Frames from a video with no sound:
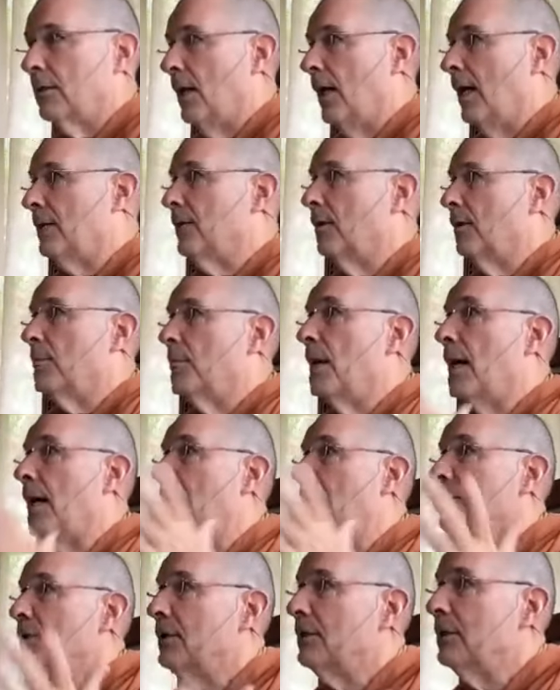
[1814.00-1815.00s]
Natad
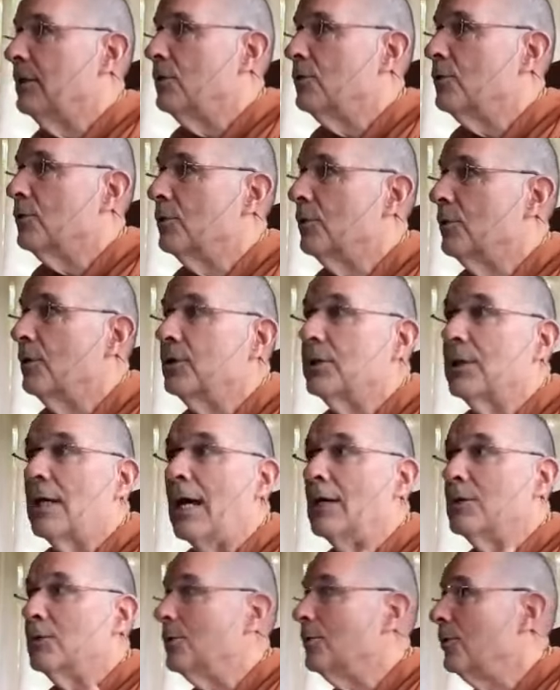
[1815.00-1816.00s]
bhashayate suryana
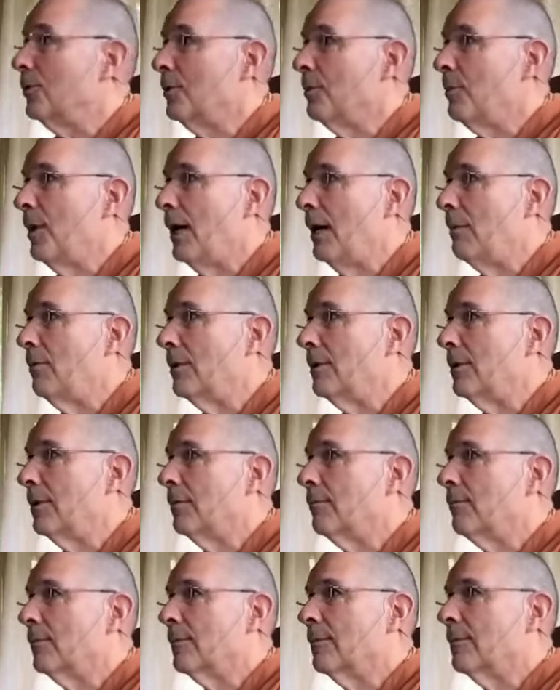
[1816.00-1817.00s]
shasham
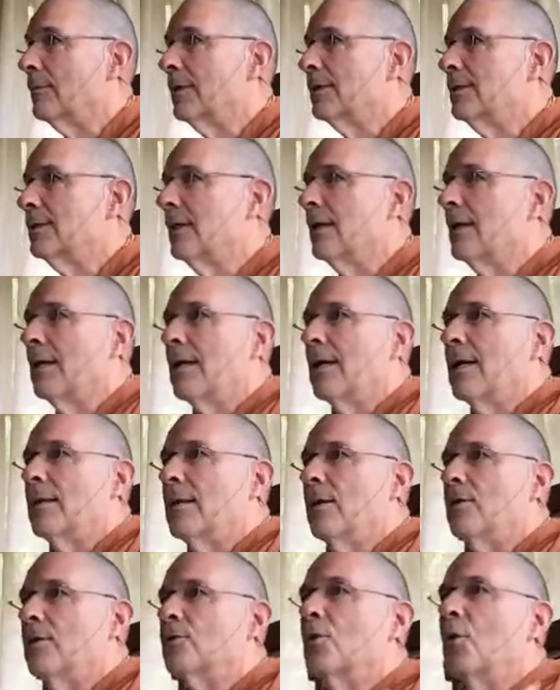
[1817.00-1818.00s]
konapabhaka. He said,
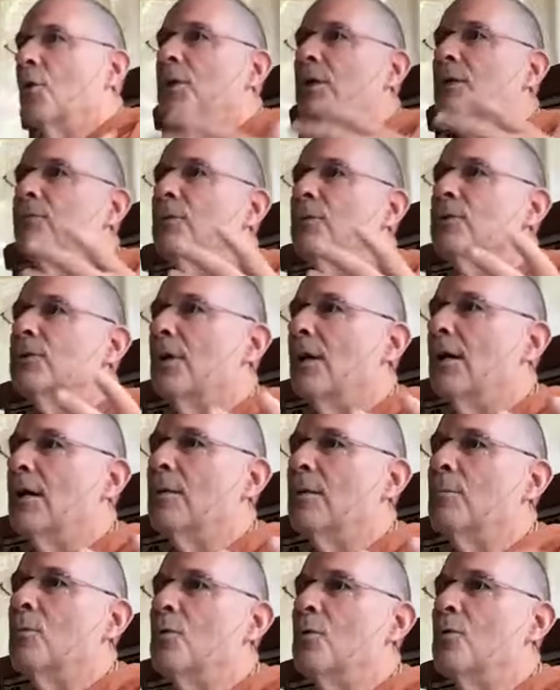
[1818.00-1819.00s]
there's no need for
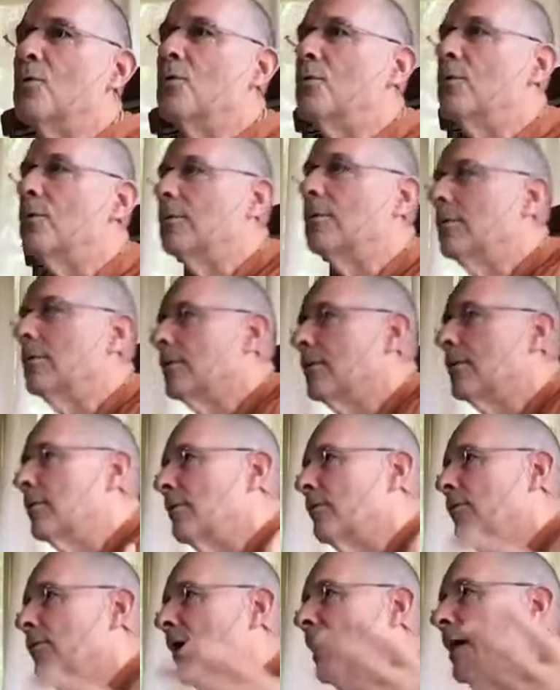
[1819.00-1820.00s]
sun, moon,
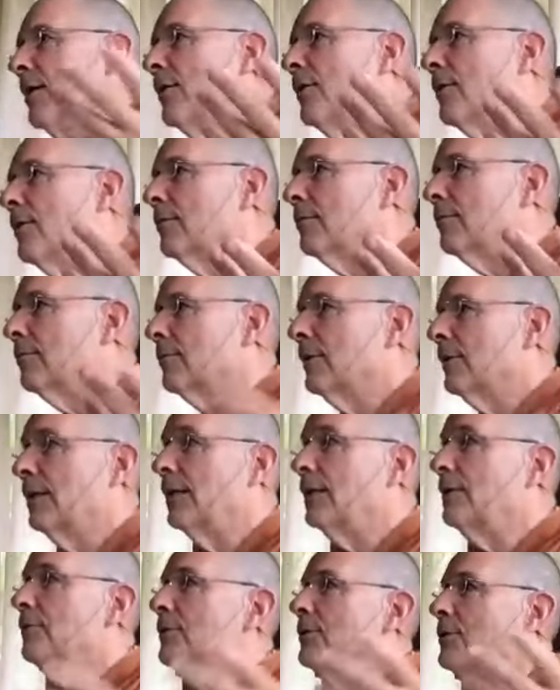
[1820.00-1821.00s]
fire,
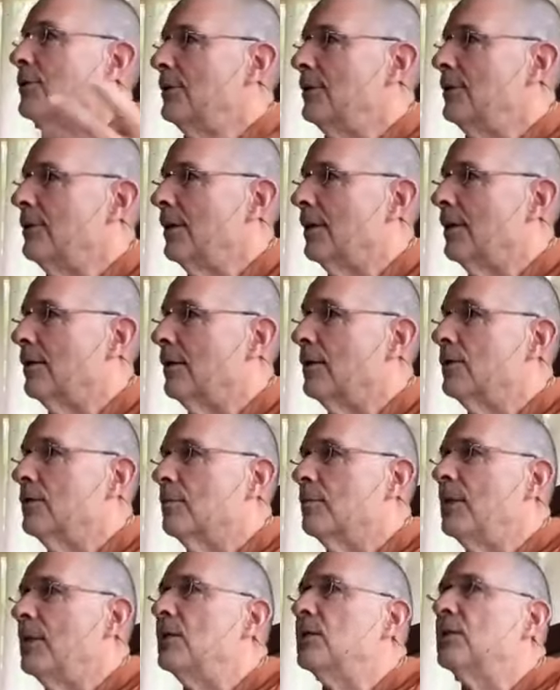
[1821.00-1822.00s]
electricity there.
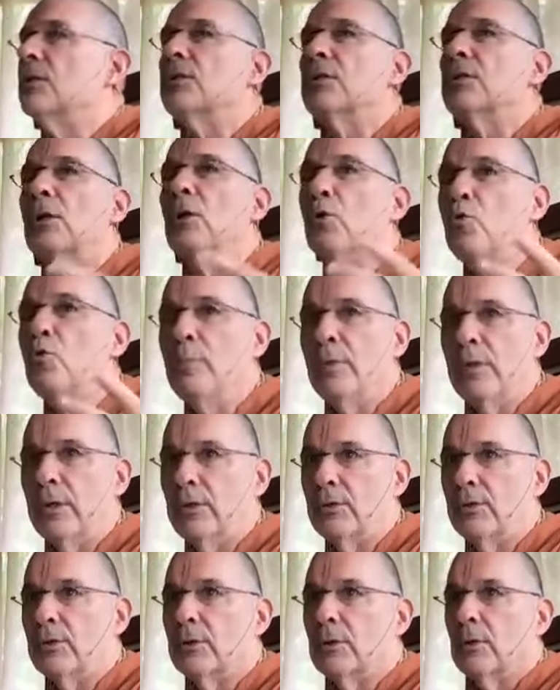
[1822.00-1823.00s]
It means it's
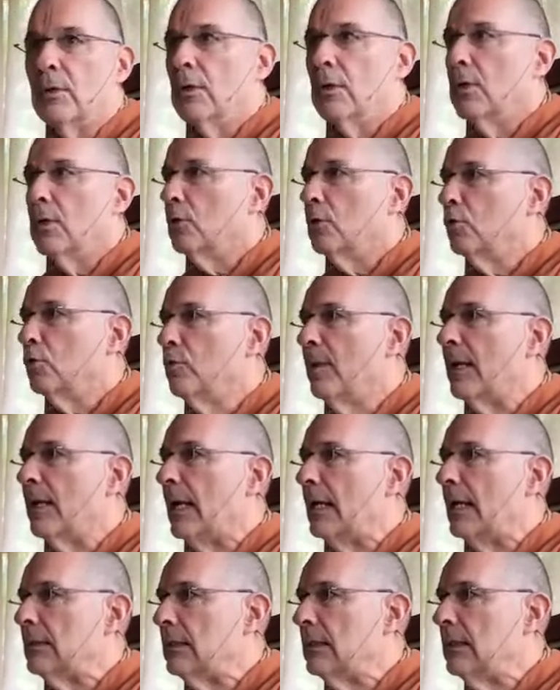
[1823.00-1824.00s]
illuminous.
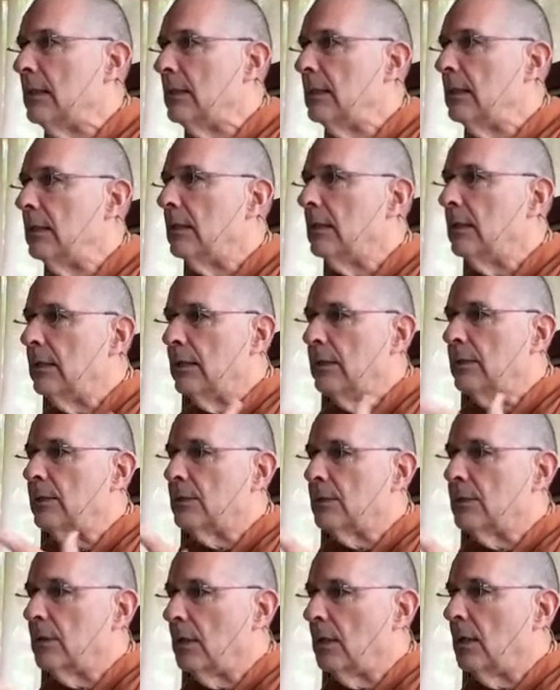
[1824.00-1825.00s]
Luminosity
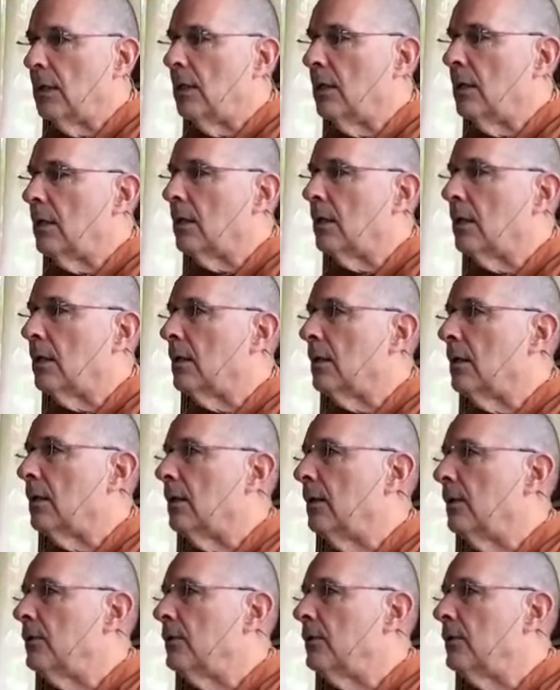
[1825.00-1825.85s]
is a